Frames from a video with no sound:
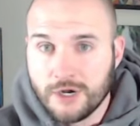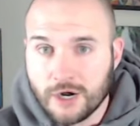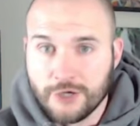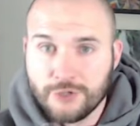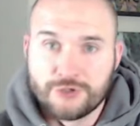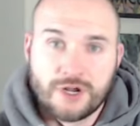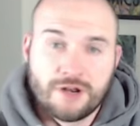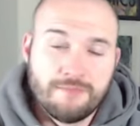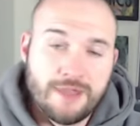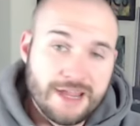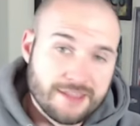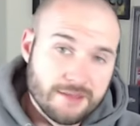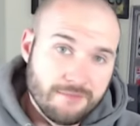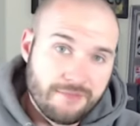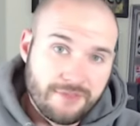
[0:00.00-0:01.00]
Are you trying to make
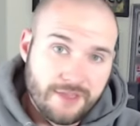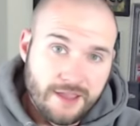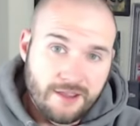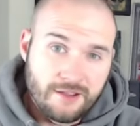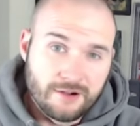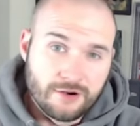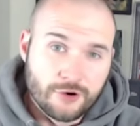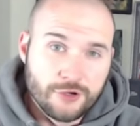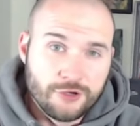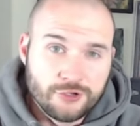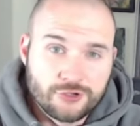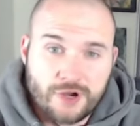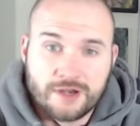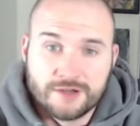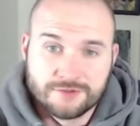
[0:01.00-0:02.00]
them think, or are you
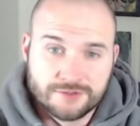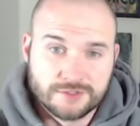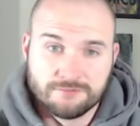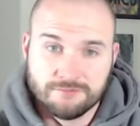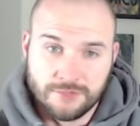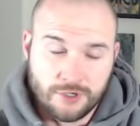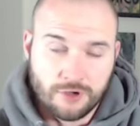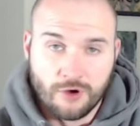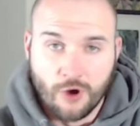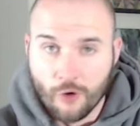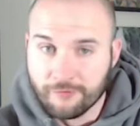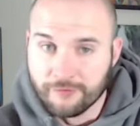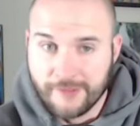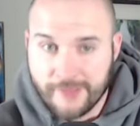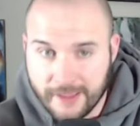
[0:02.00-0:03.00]
trying to just, you know,
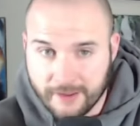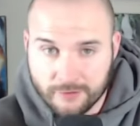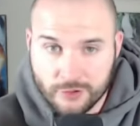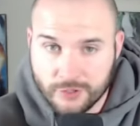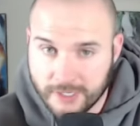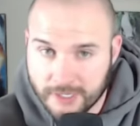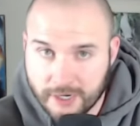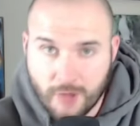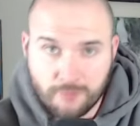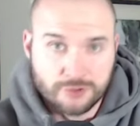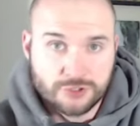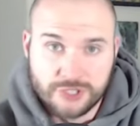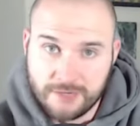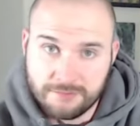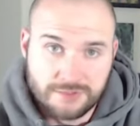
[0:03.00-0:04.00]
hopefully they, you can get a couple
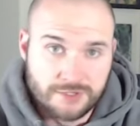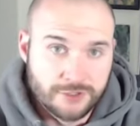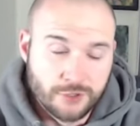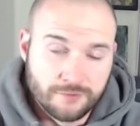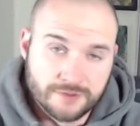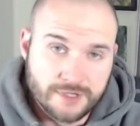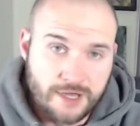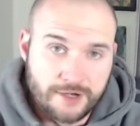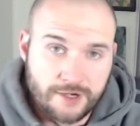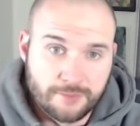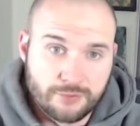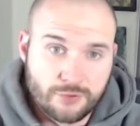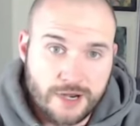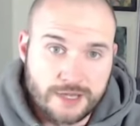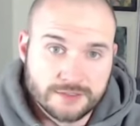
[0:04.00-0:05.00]
cheap turnovers out of your
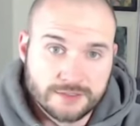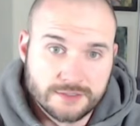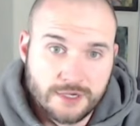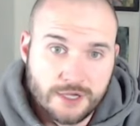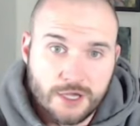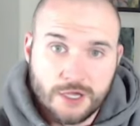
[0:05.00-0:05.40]
press?